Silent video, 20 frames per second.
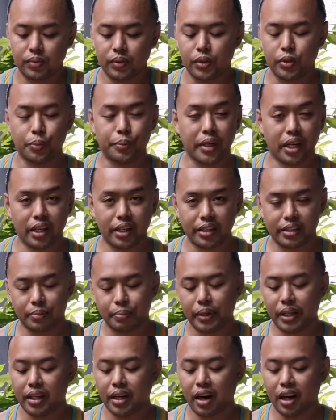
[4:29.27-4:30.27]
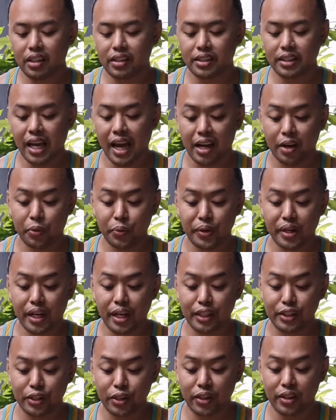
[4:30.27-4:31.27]
To be honest, my heart sank when I
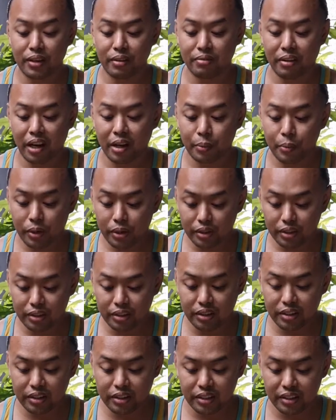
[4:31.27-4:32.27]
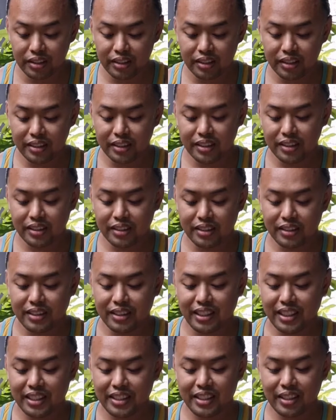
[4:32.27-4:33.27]
saw the fibers
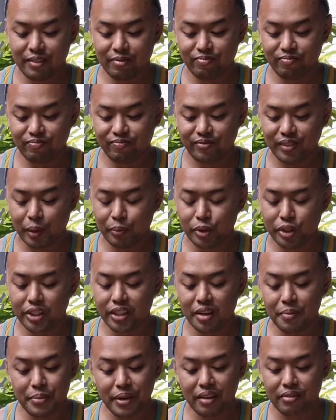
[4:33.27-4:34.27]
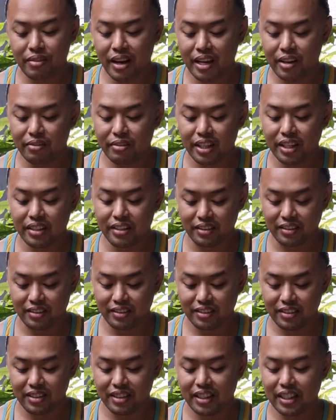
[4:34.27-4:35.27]
because I'm just not a big fan of it.
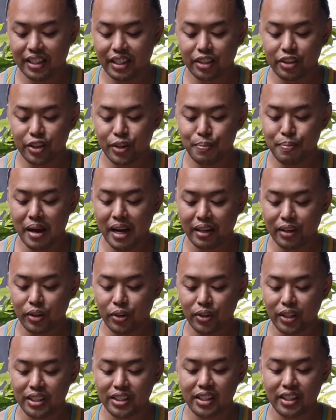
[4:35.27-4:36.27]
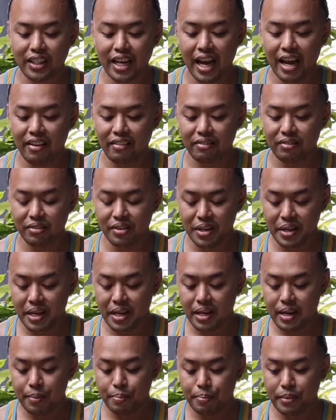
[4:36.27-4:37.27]
Like a good mango does not have
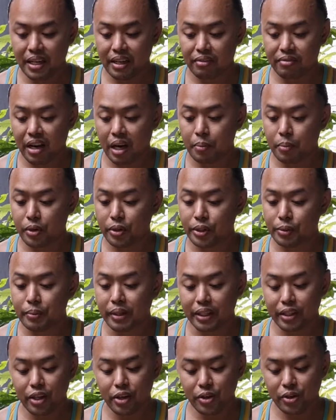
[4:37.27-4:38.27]
many fibers, but